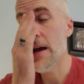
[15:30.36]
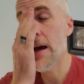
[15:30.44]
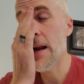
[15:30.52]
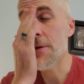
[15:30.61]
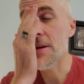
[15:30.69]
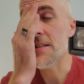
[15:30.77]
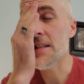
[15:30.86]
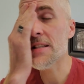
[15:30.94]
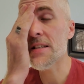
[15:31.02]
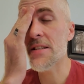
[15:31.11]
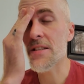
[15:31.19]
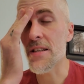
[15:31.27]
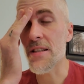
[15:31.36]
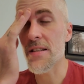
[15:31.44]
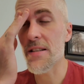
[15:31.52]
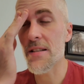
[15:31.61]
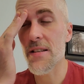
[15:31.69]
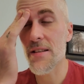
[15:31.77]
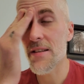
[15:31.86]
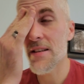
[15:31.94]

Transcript: Anyways, this is just